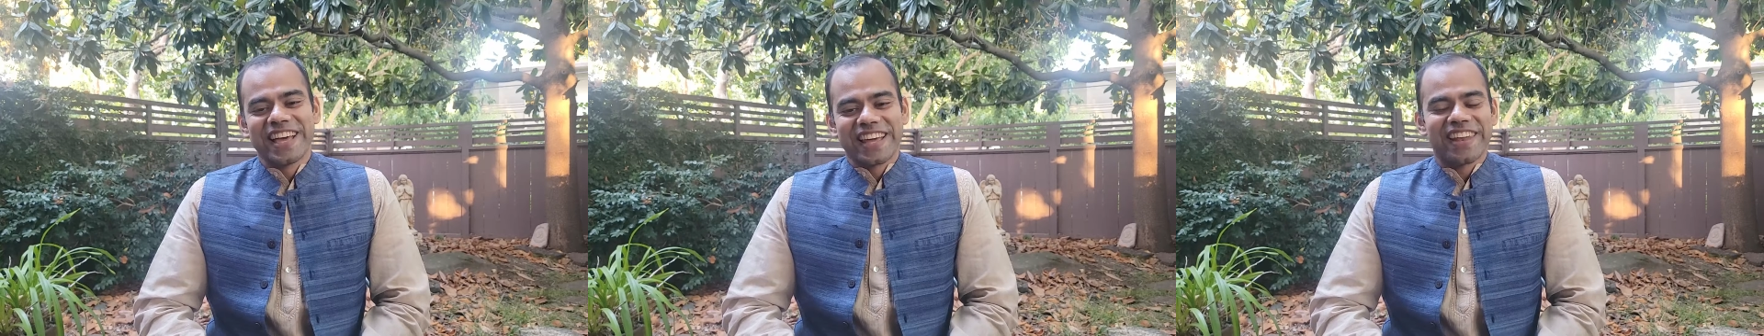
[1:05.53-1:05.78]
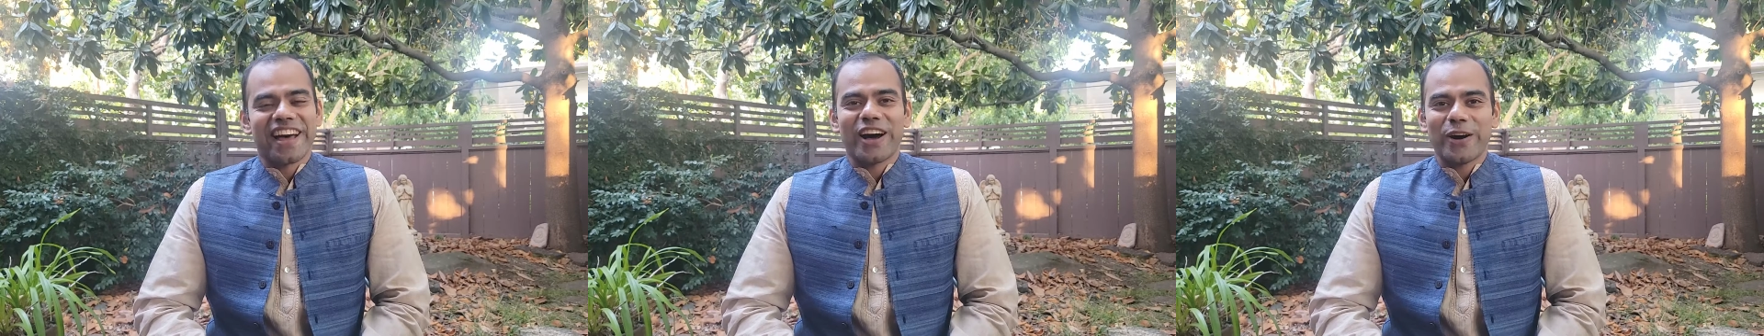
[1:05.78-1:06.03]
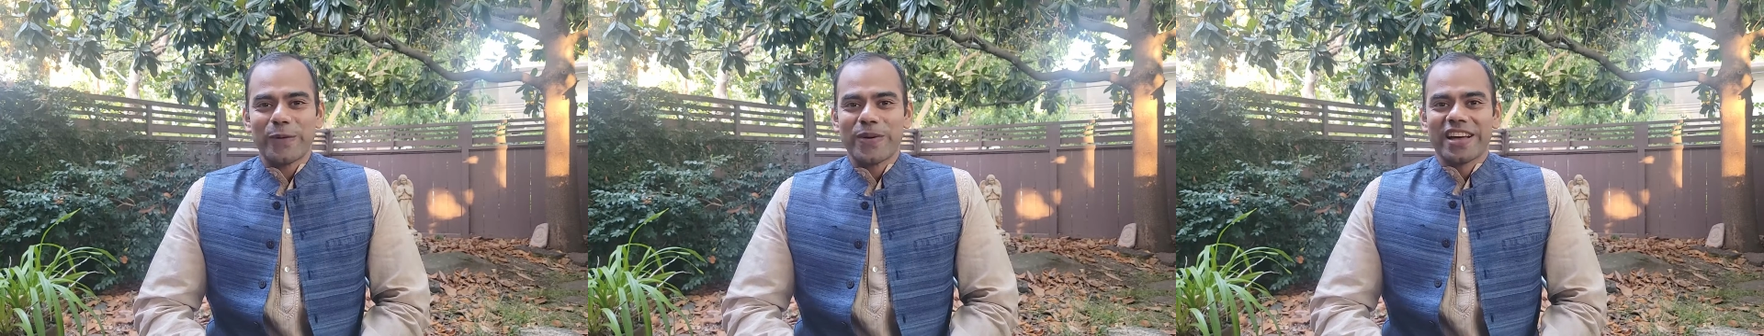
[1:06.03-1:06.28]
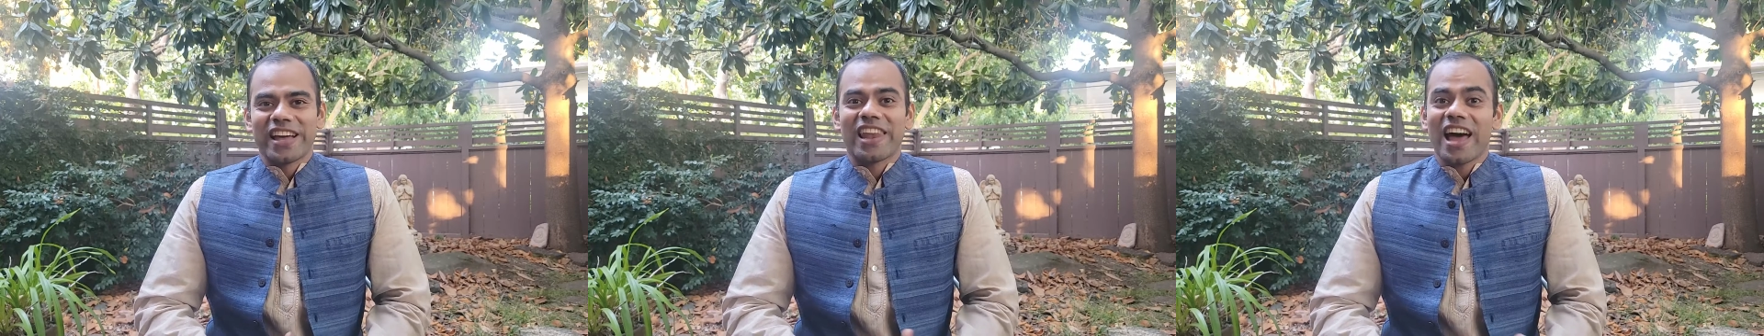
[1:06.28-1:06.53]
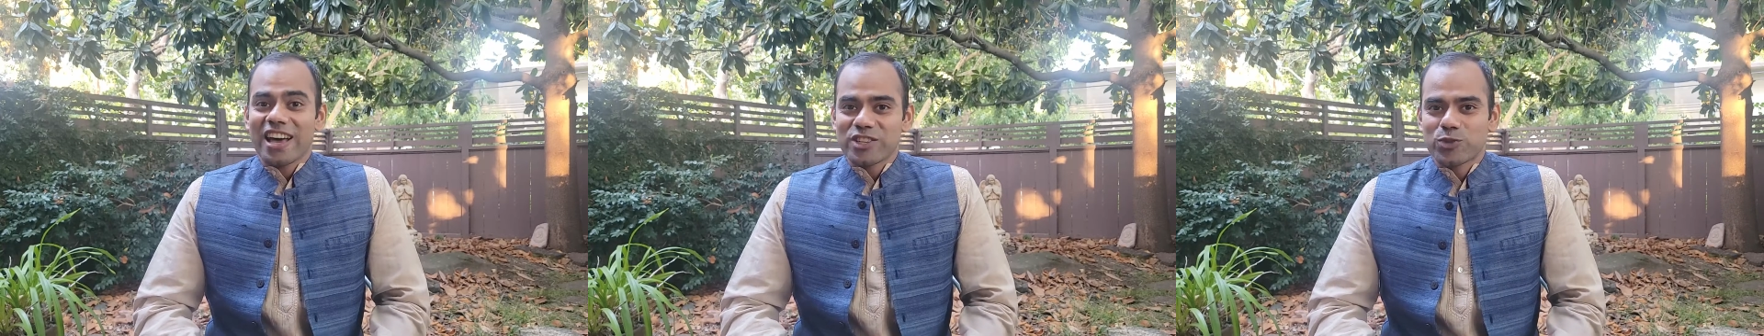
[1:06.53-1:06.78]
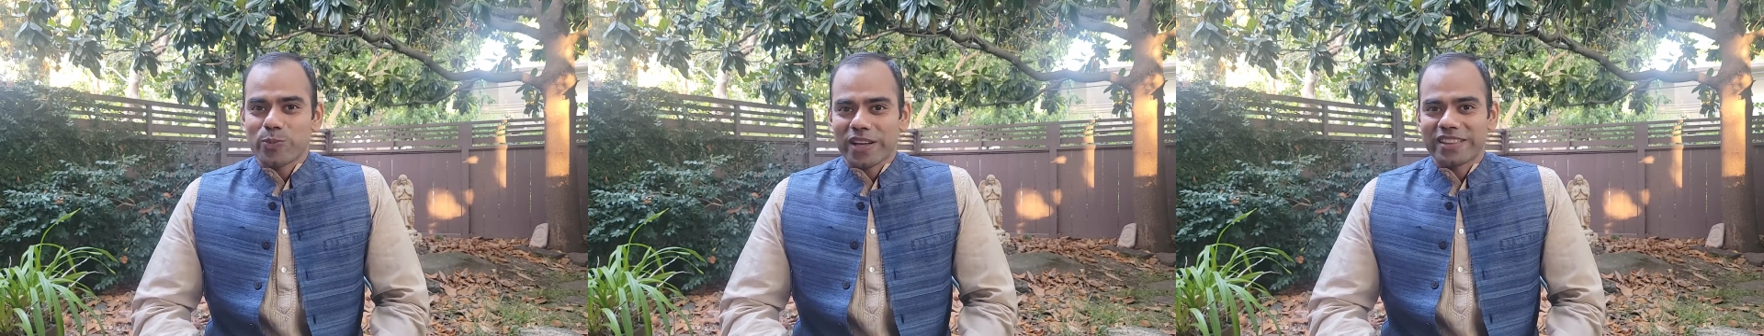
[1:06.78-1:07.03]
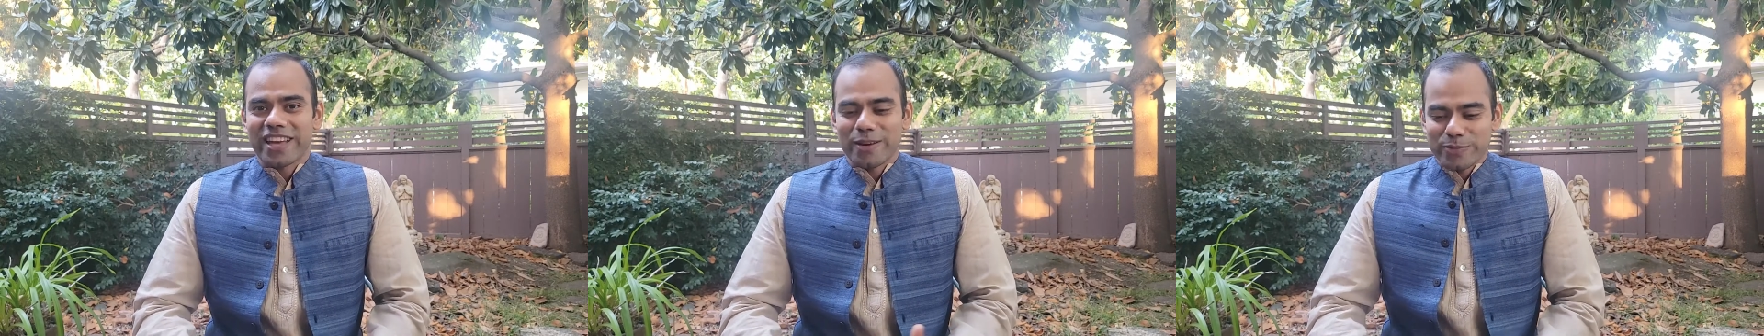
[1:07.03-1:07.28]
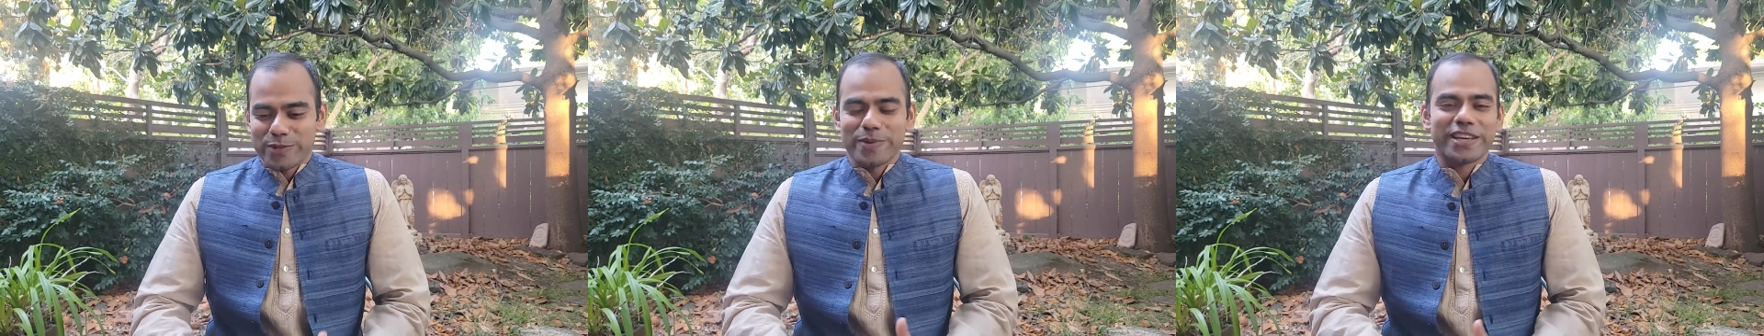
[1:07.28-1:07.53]
Now, last month,
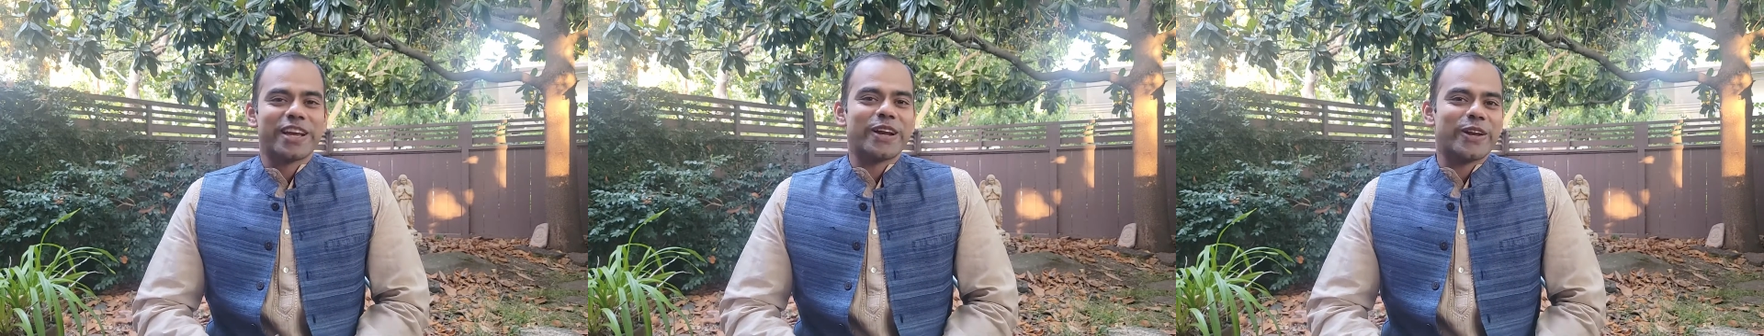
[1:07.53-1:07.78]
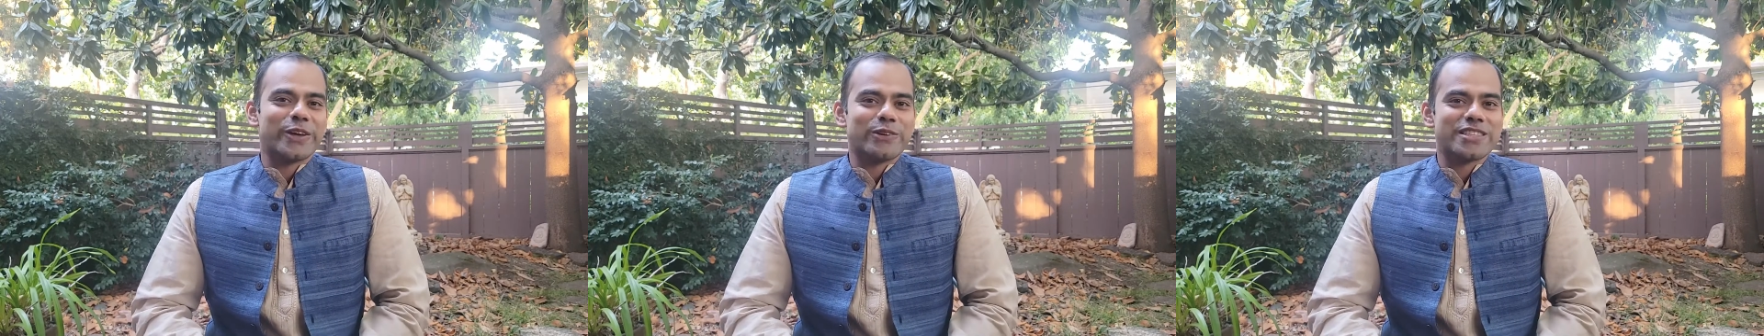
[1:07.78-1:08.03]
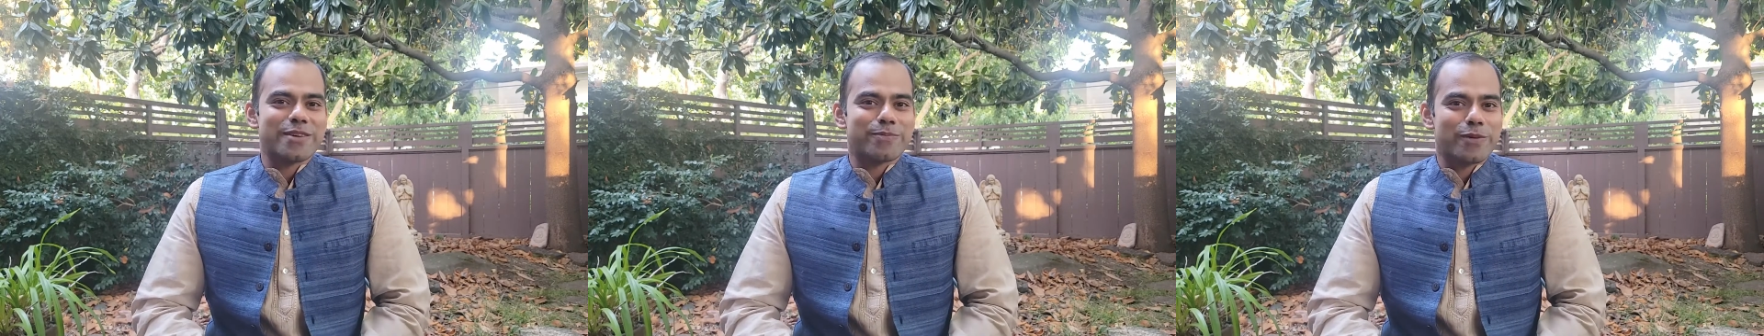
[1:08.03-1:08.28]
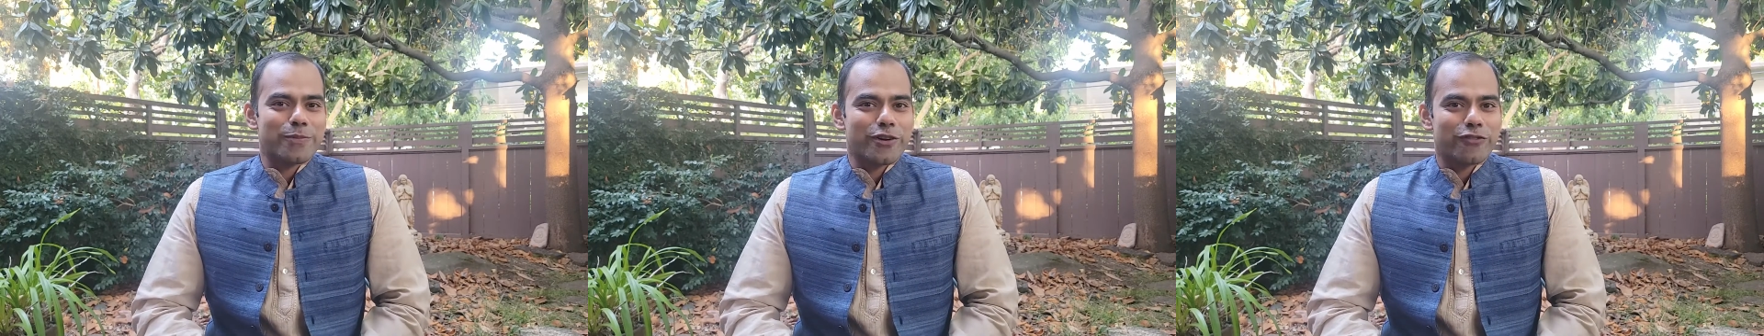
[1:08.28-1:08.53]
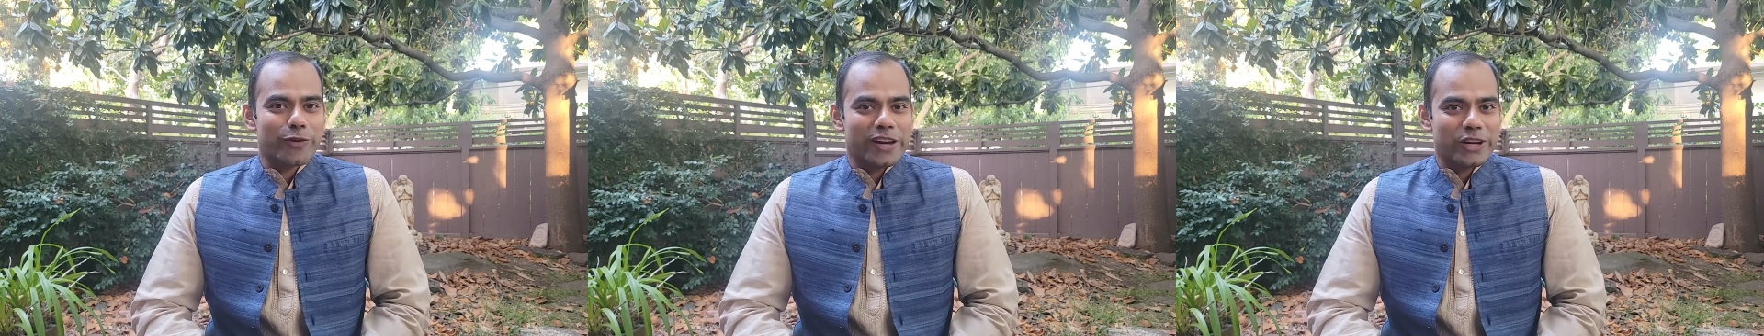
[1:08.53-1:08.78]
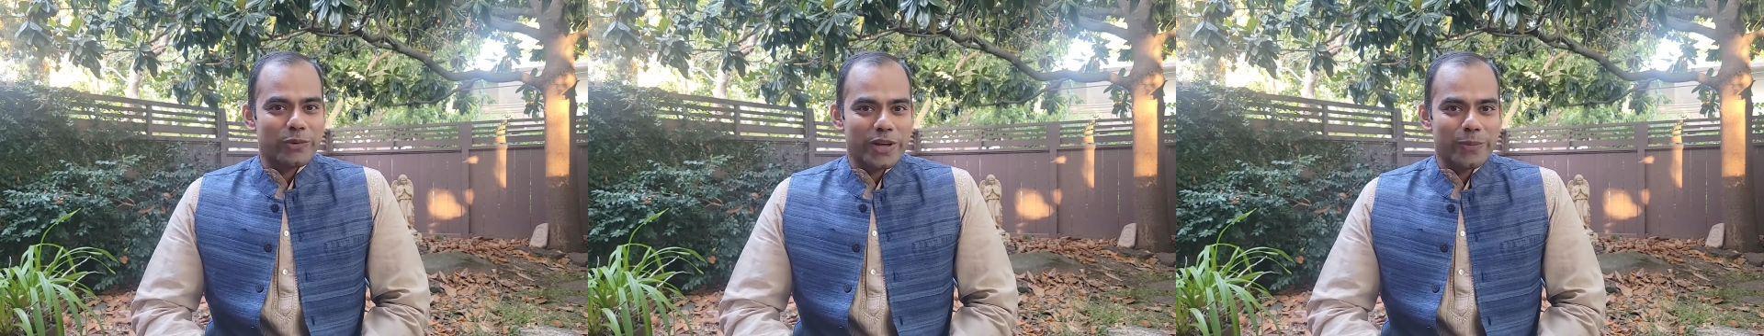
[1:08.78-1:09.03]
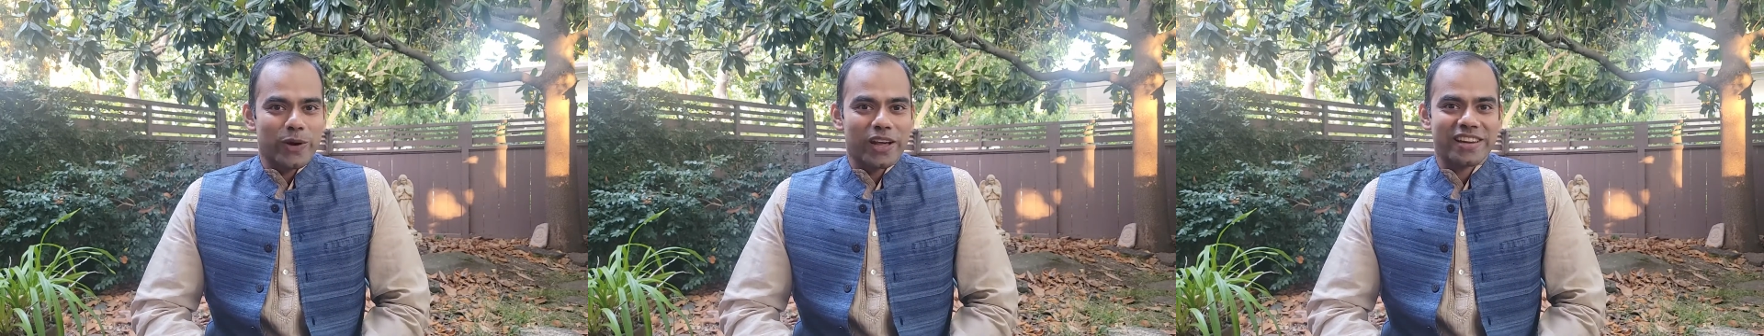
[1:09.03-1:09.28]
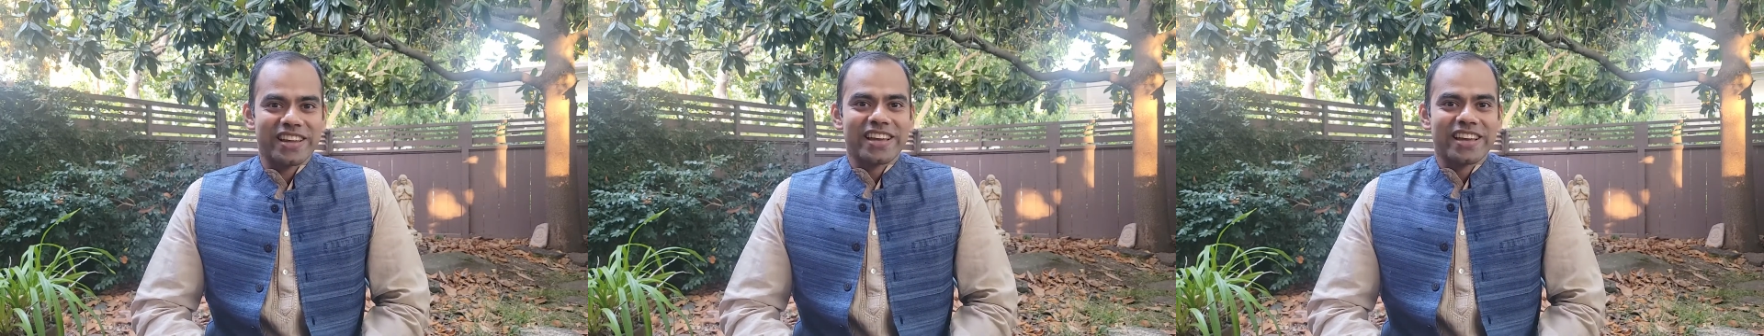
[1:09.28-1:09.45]
I'm speaking to you in September of 2021.